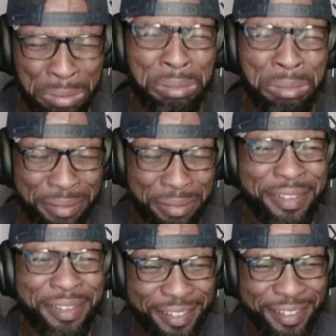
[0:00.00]
Maybe
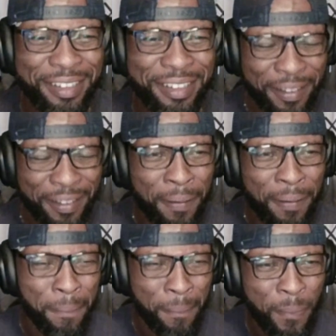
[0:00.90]

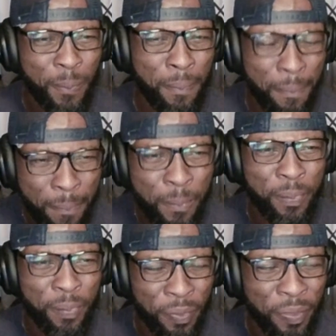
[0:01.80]
tomorrow will
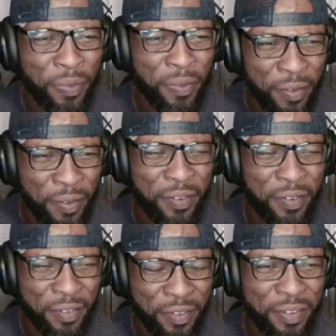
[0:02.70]
be better.
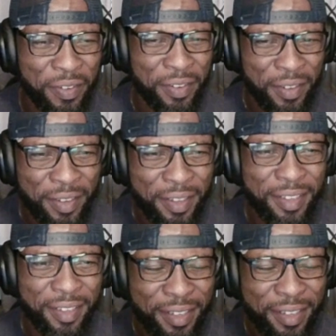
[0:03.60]

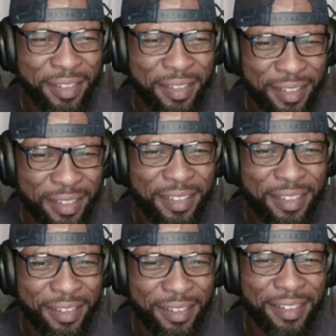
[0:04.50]
Can I call
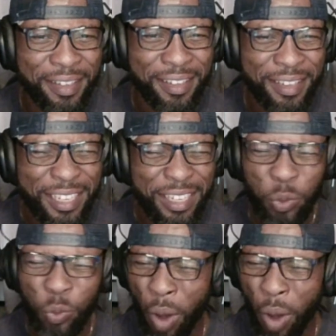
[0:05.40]
you then?